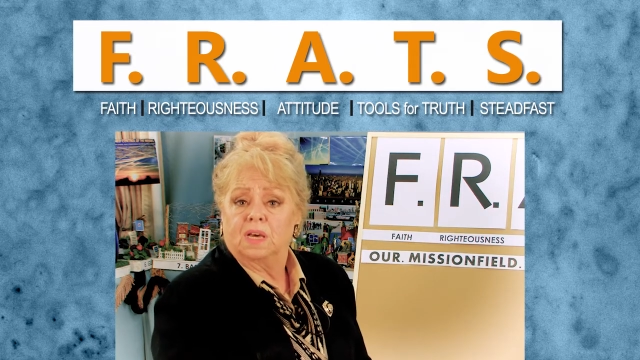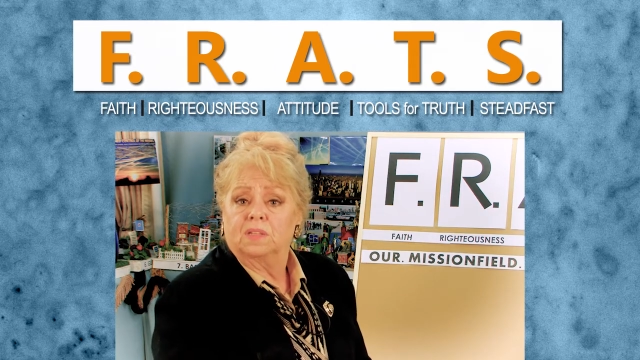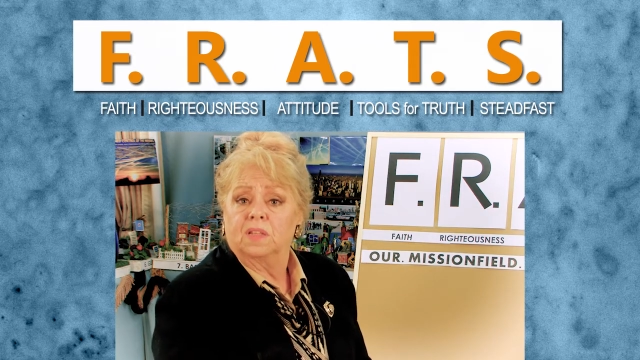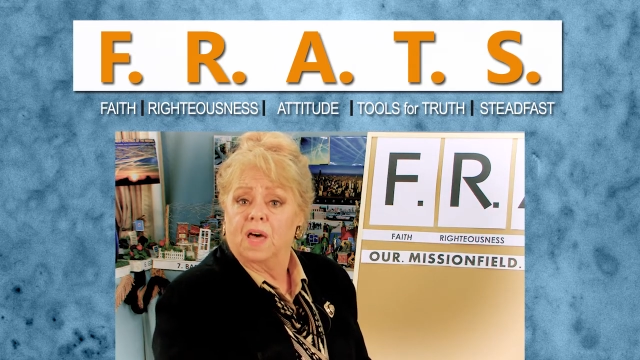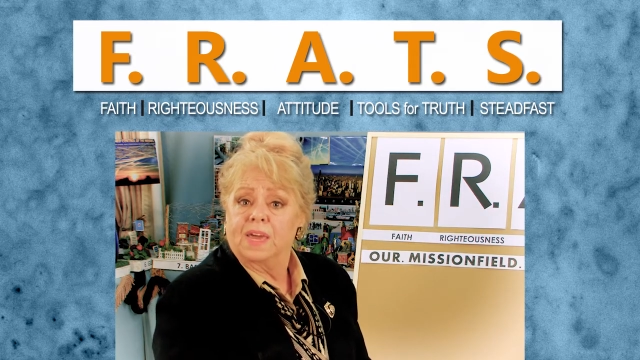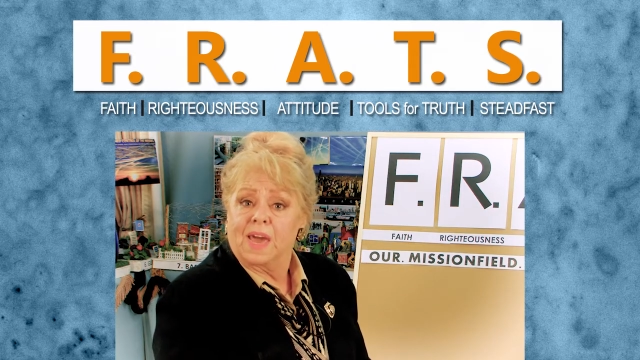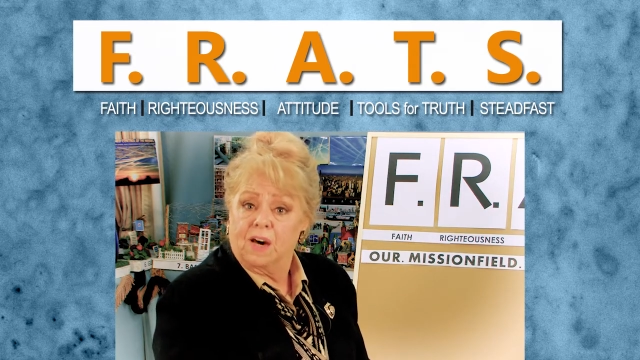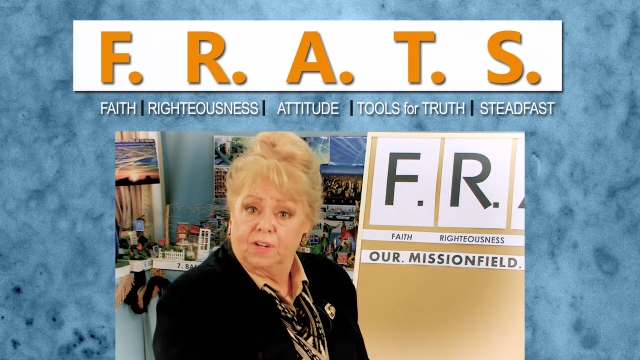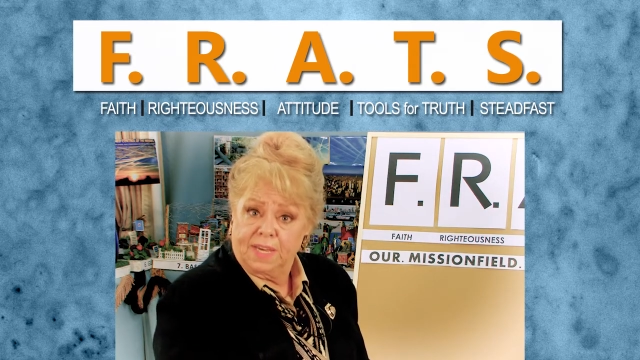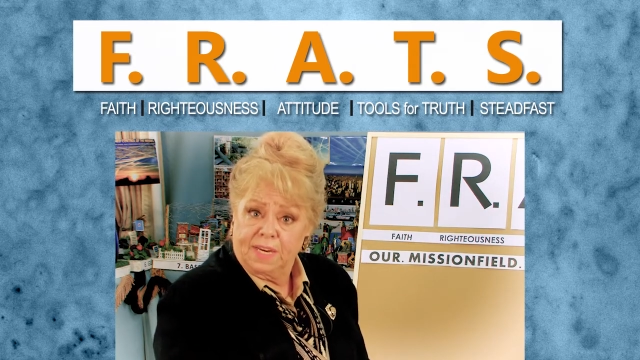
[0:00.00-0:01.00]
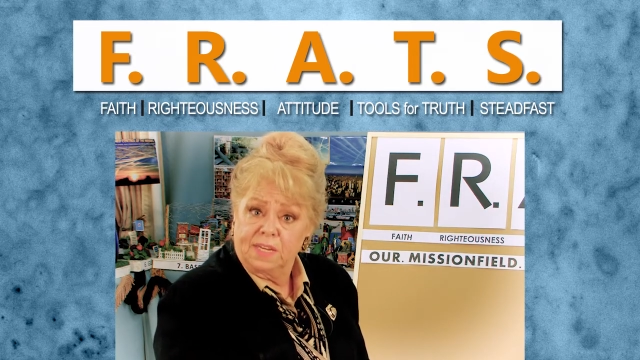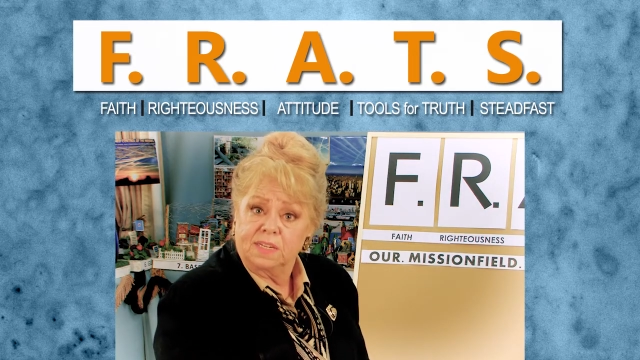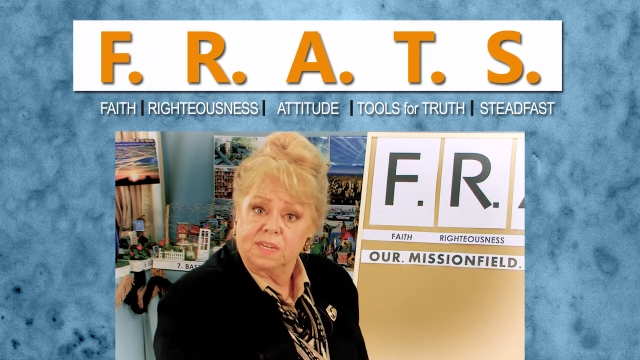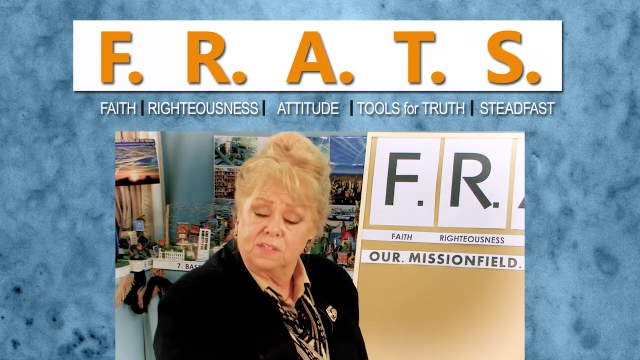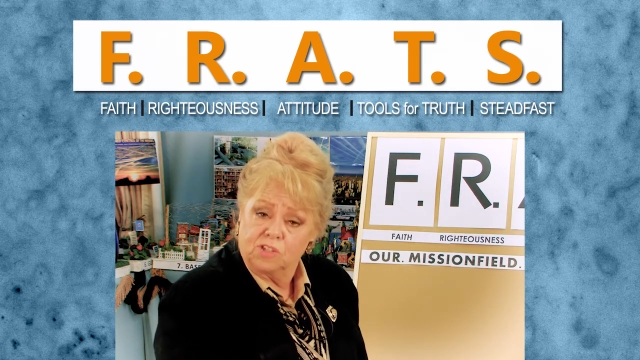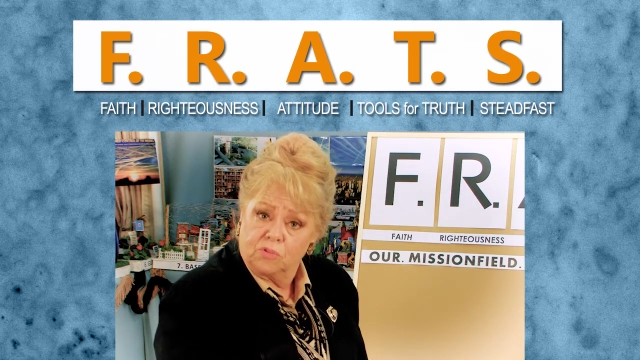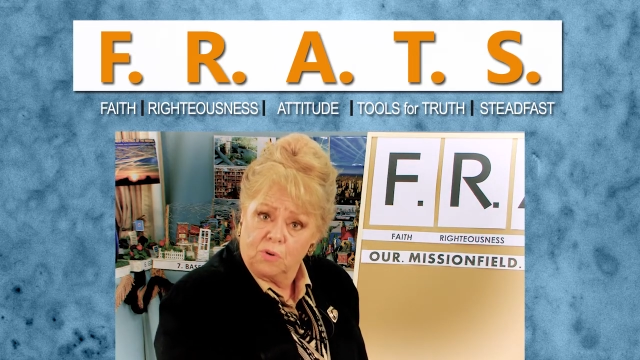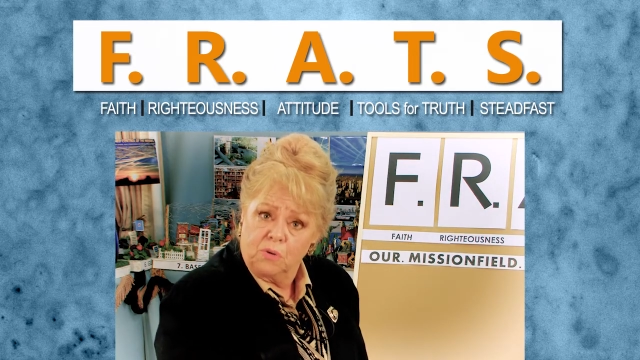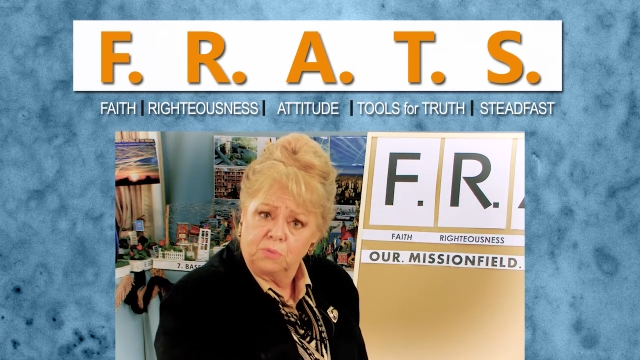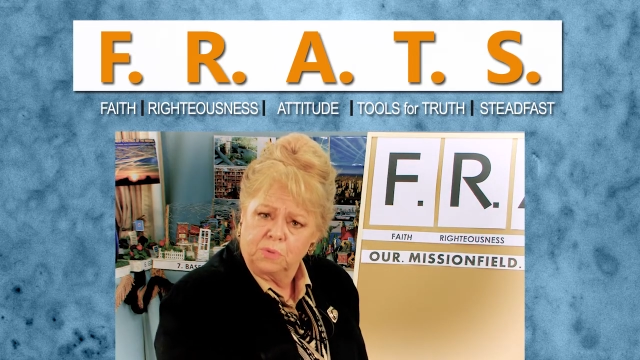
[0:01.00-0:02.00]
like how to get into his
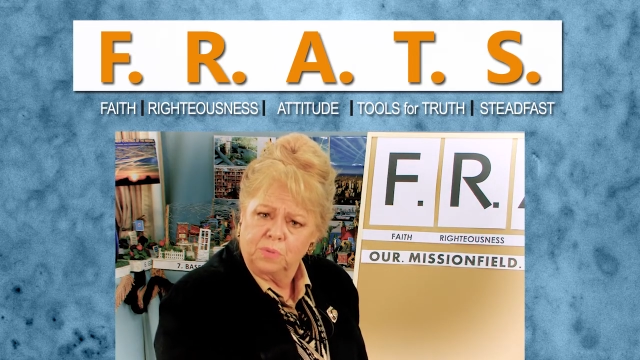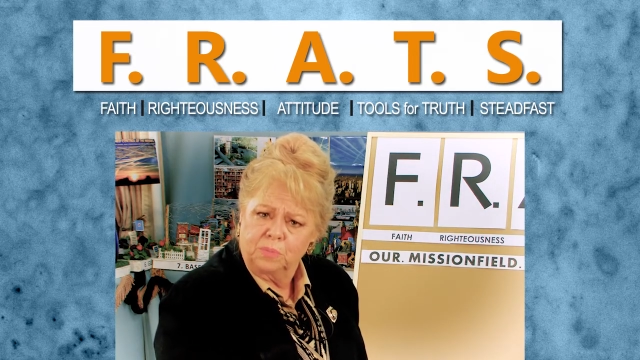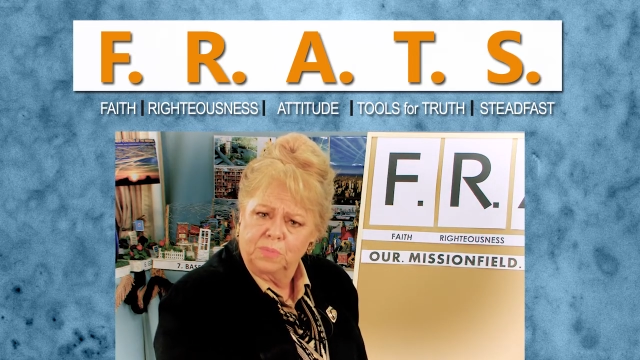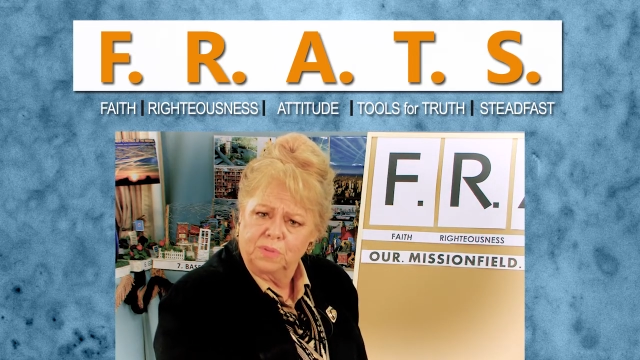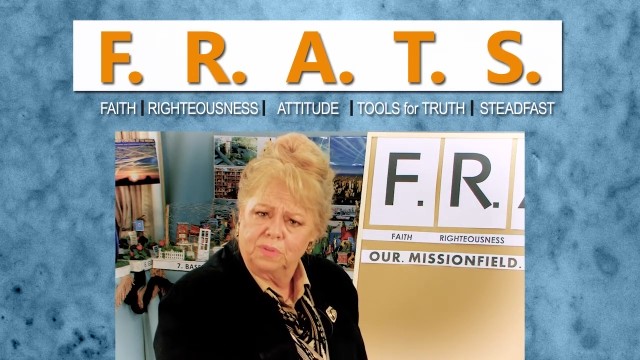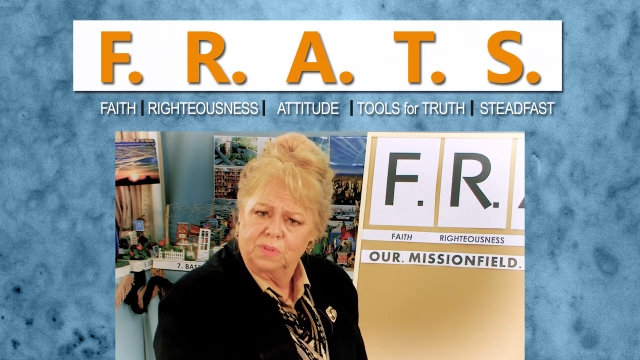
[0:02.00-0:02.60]
throne room,